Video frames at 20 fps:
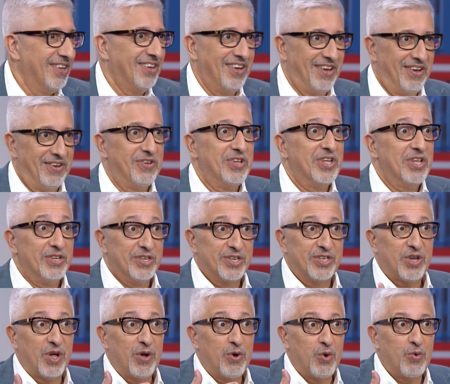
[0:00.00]
Yeah. Mm-hmm.
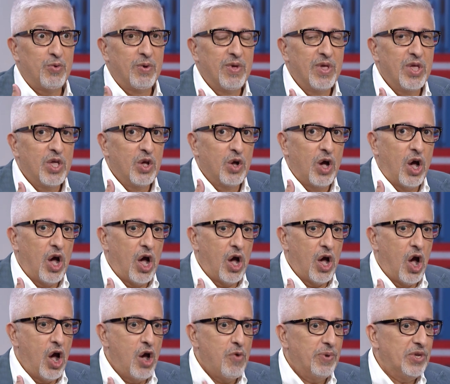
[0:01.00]
So
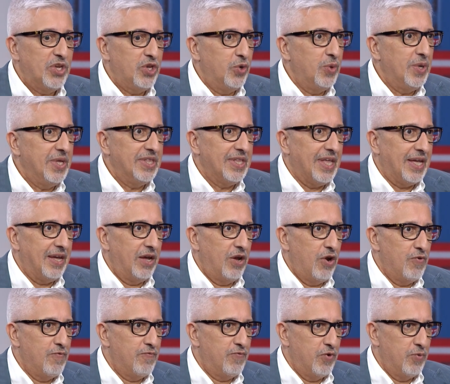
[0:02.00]
I'll be doing that
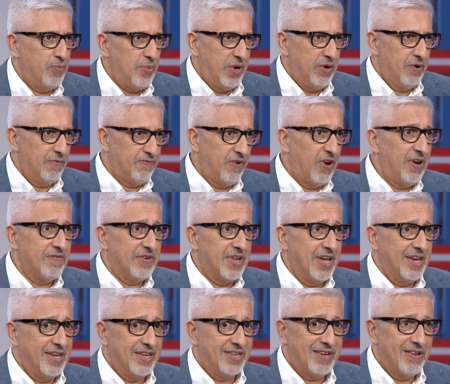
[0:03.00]
over a period of 5
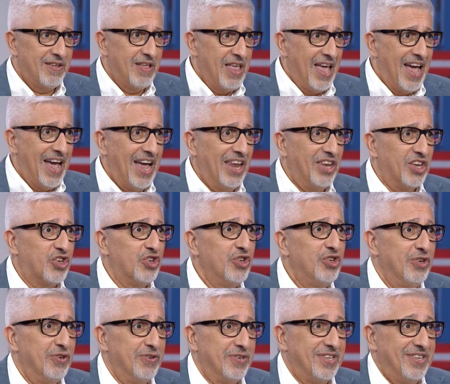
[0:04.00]
days, and the good
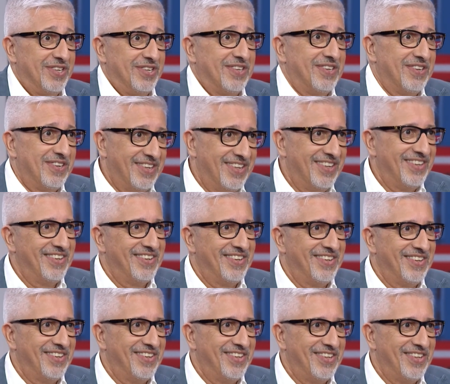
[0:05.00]
news is
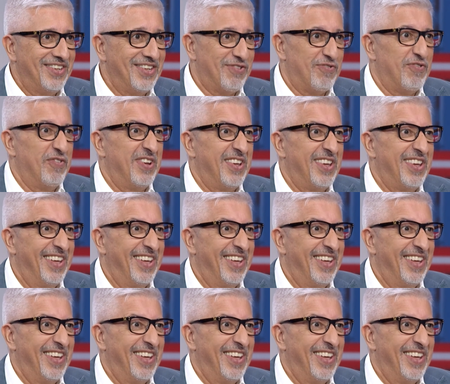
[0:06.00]
it's free.